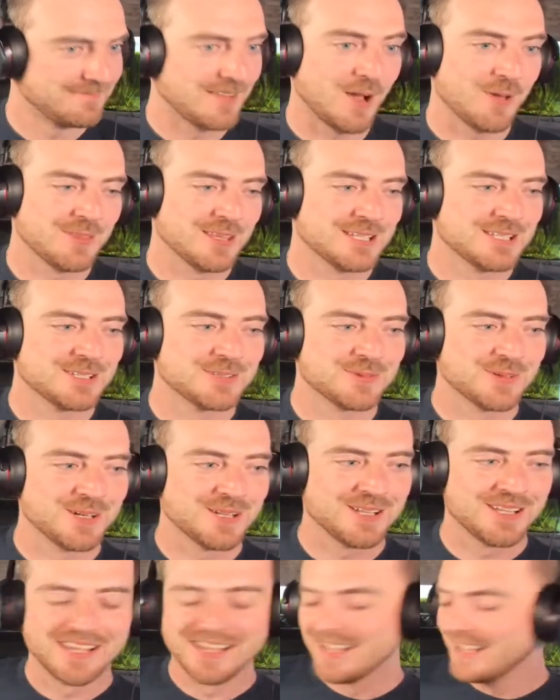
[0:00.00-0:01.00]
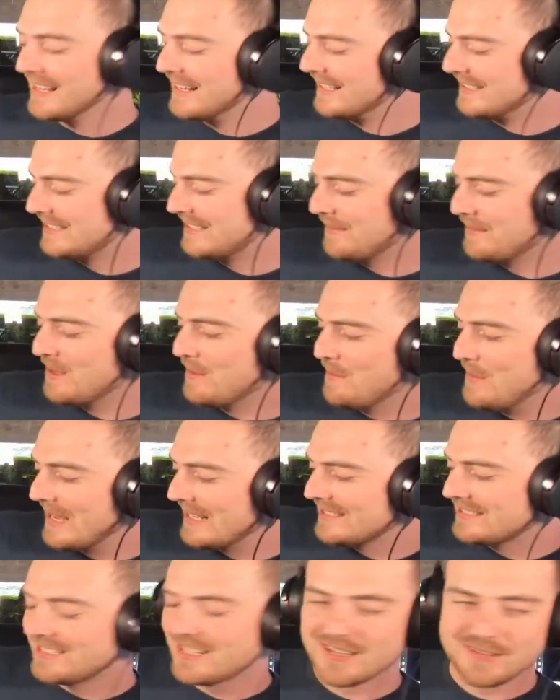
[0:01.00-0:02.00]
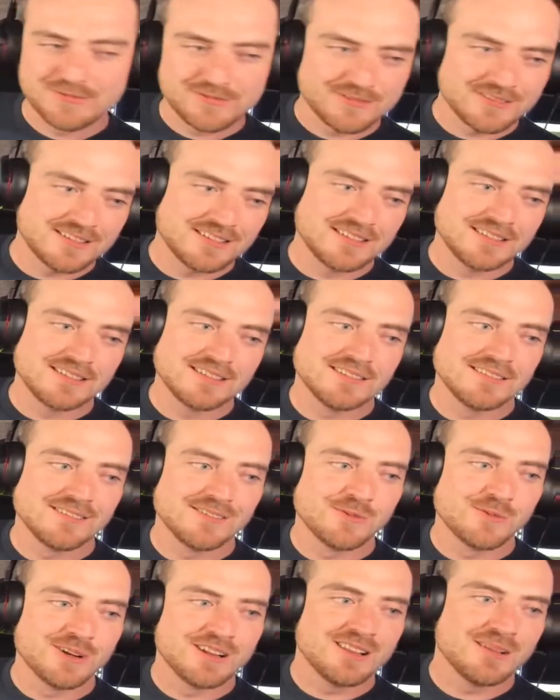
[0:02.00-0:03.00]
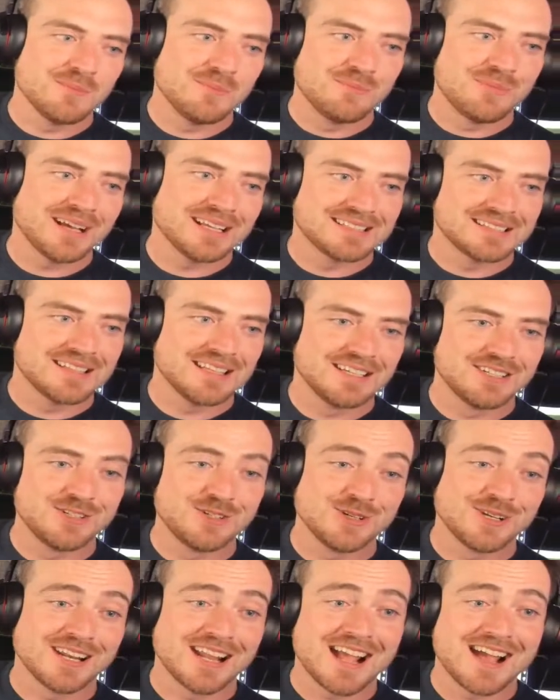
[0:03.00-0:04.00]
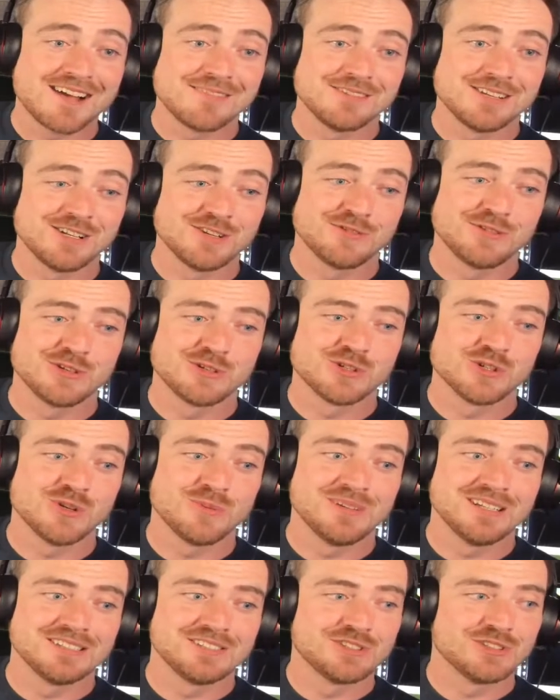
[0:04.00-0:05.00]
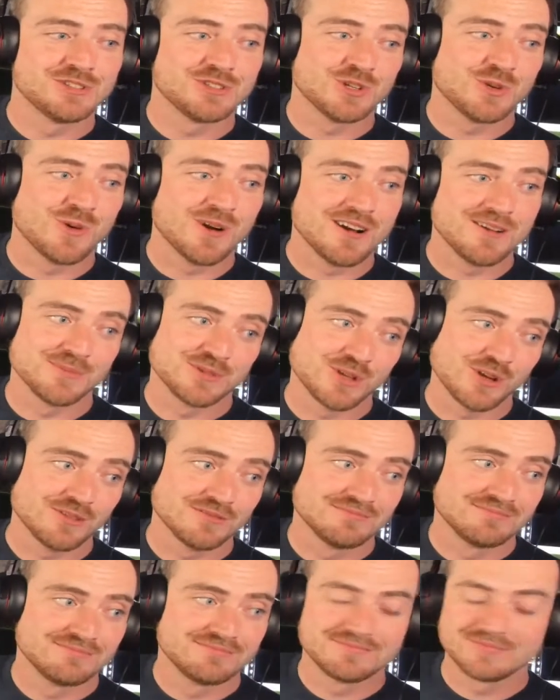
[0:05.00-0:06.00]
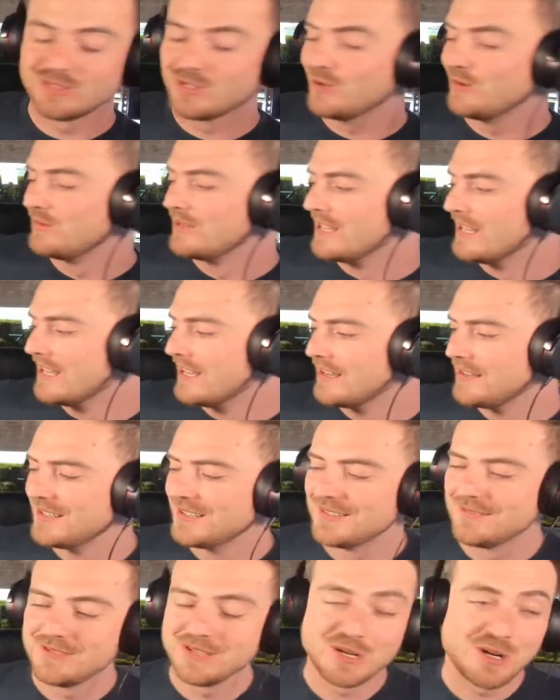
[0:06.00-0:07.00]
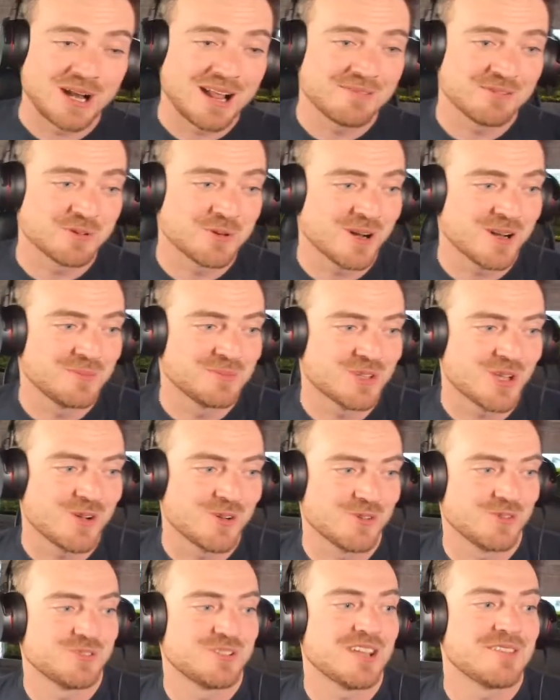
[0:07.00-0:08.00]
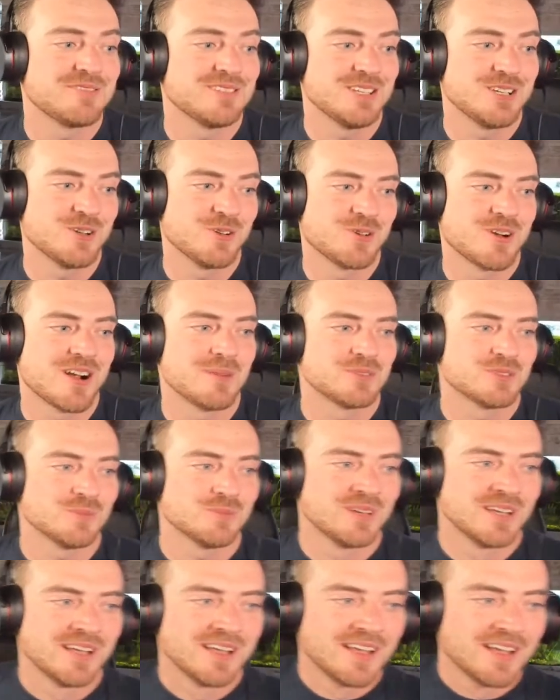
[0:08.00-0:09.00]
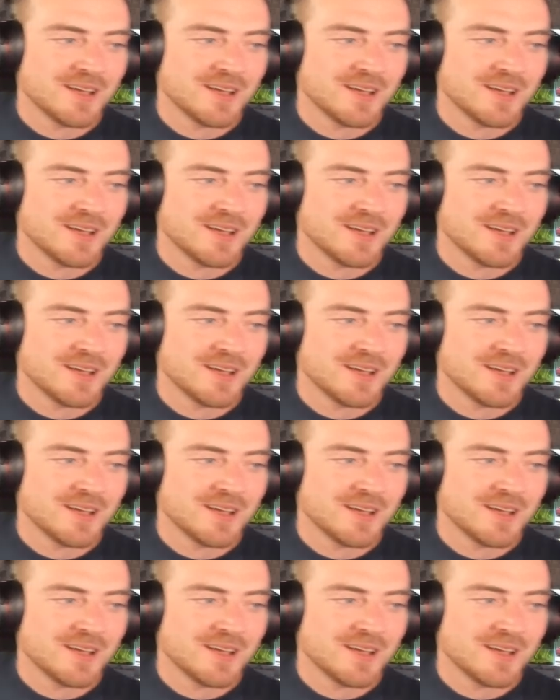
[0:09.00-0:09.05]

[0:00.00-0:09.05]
No, this is some of the best stuff. One of the best things you could have in your fish room is just aquarium salt. So if you don't have aquarium salt, definitely go grab some.